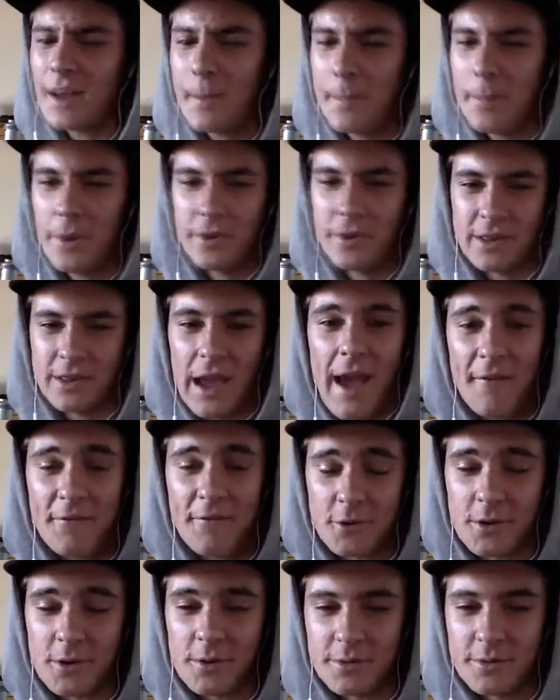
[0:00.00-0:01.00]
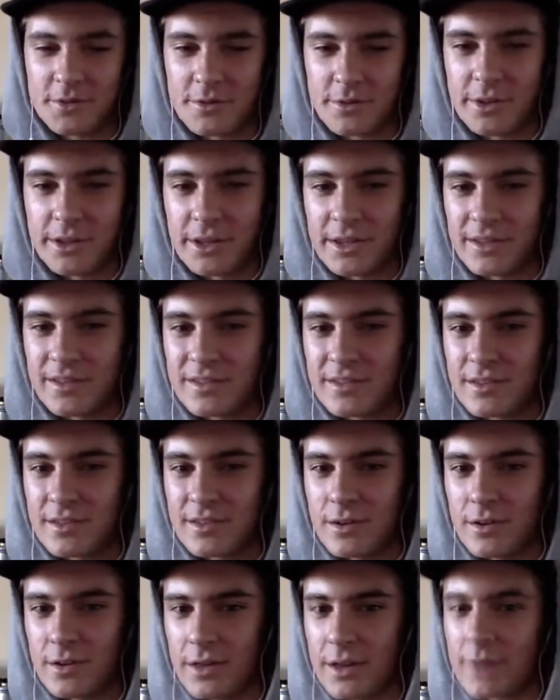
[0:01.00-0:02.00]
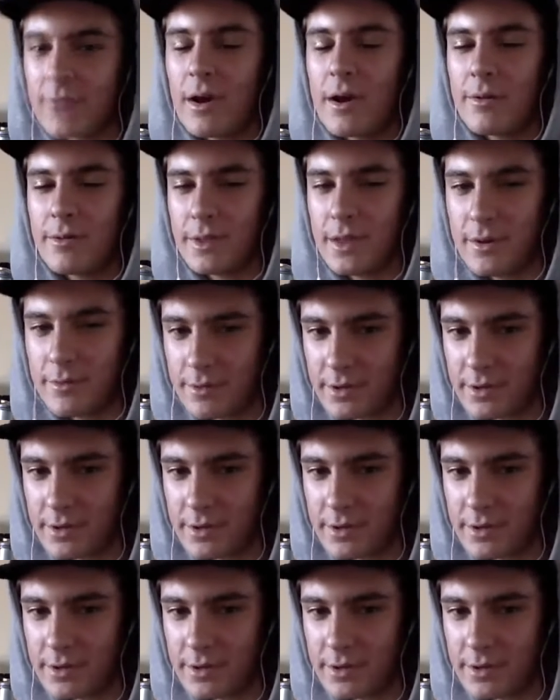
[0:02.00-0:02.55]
a post after it was released, or like right when they